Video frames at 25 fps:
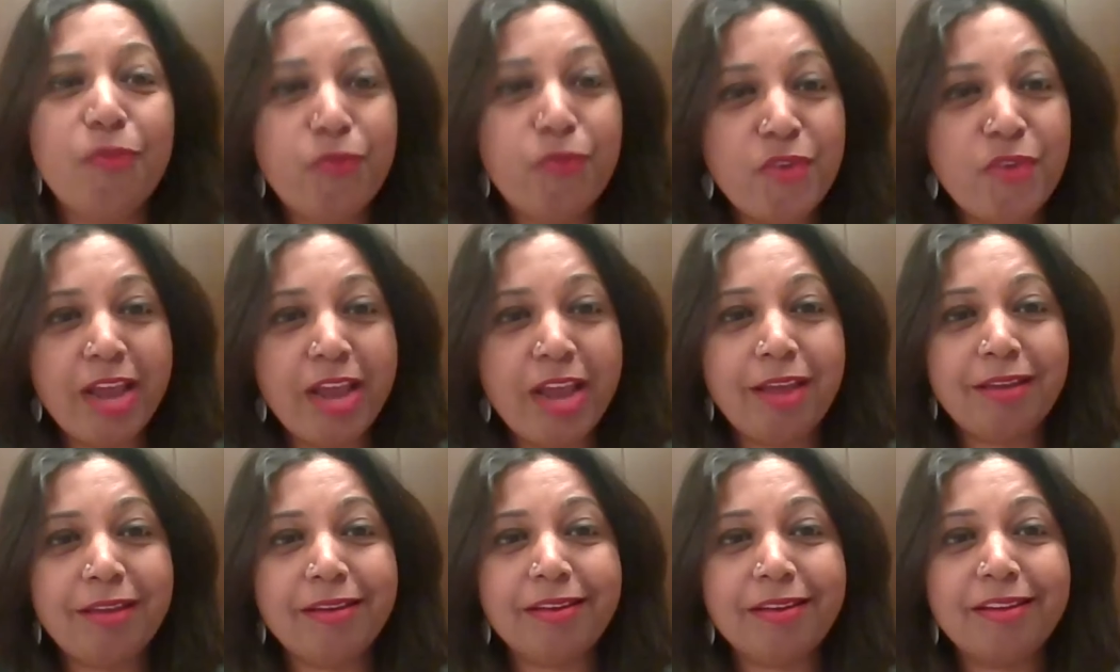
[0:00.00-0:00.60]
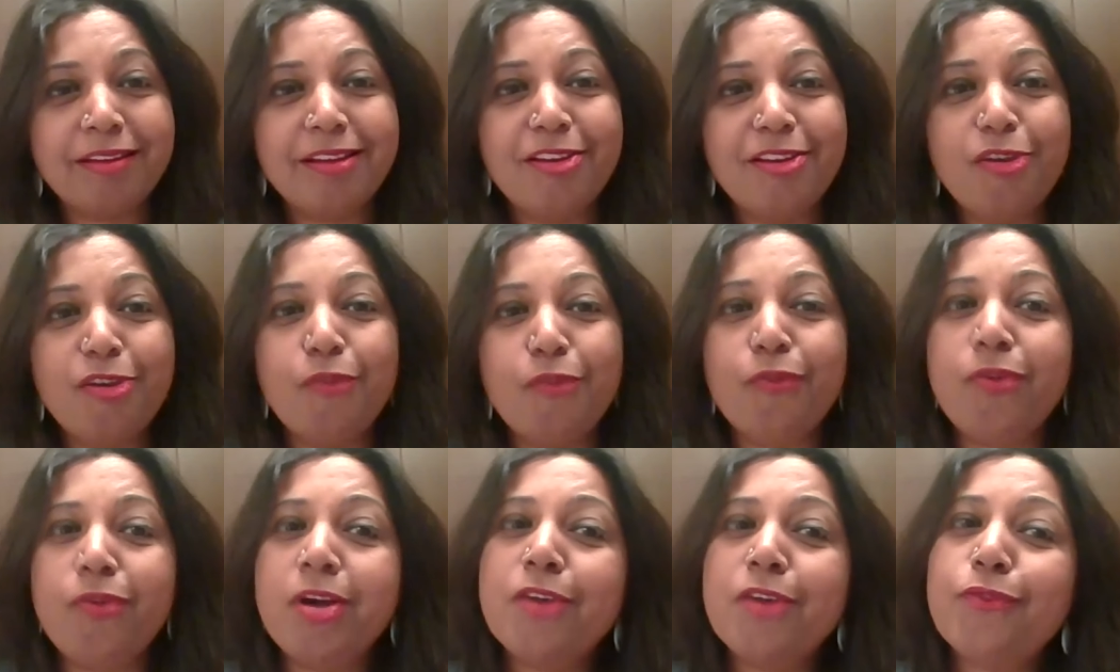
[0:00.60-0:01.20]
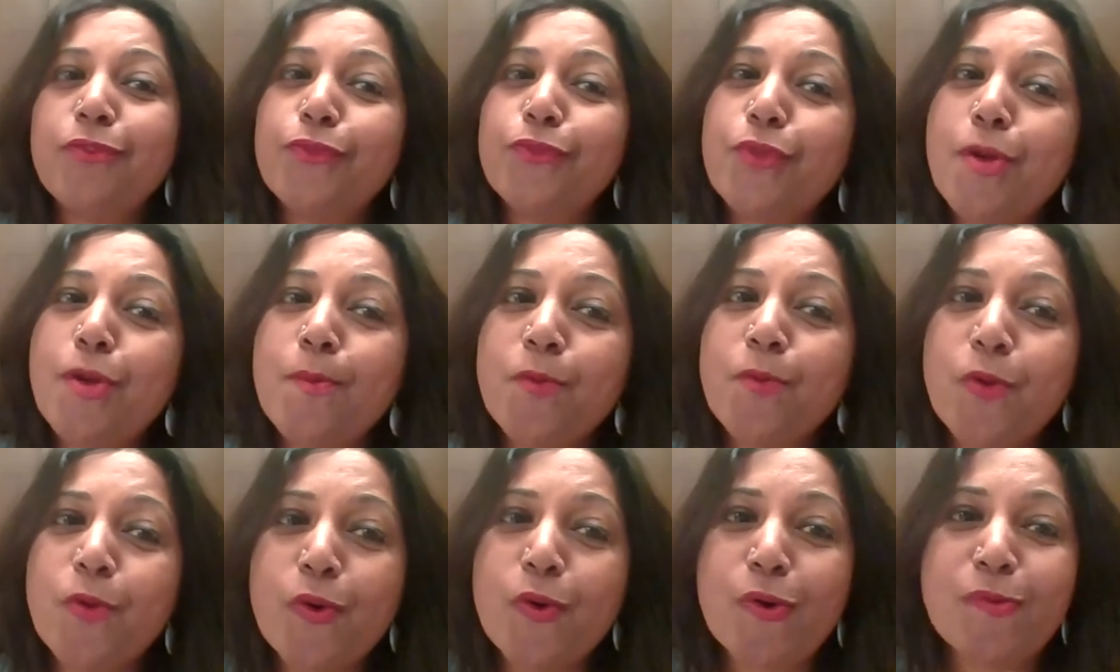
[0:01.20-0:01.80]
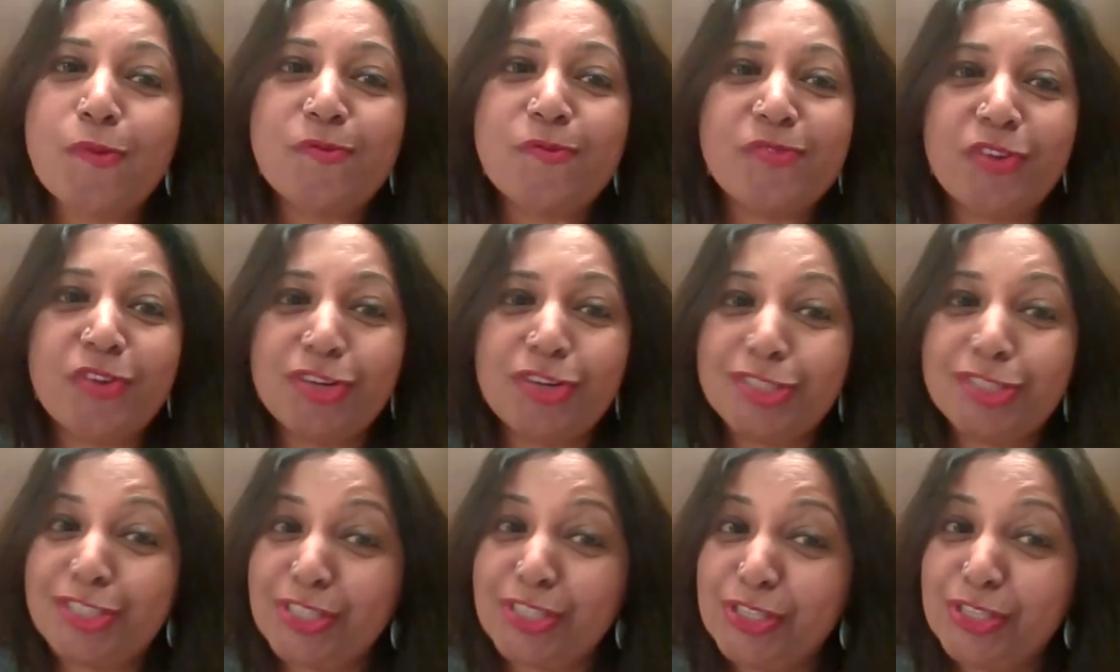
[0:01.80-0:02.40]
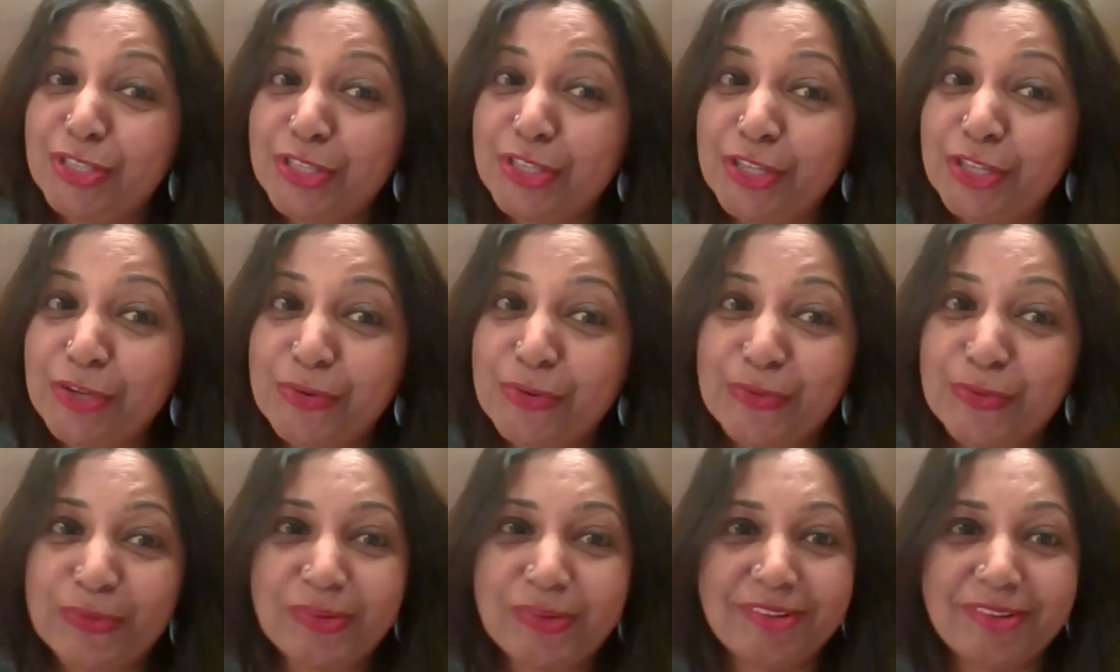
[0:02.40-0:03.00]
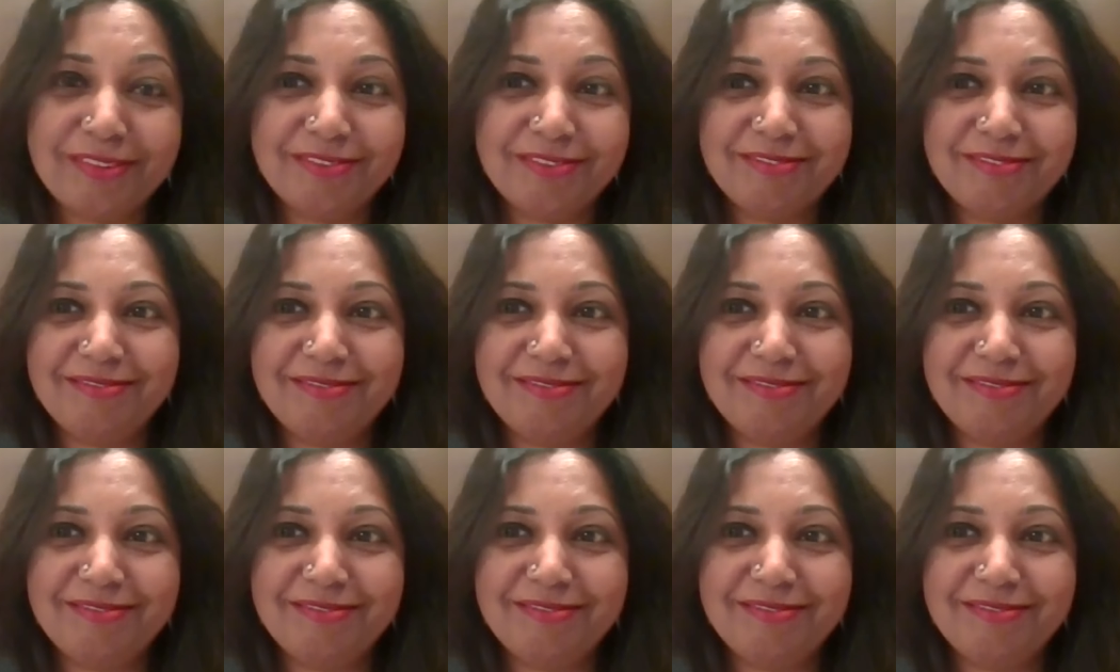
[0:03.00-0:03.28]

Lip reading: when work from home was new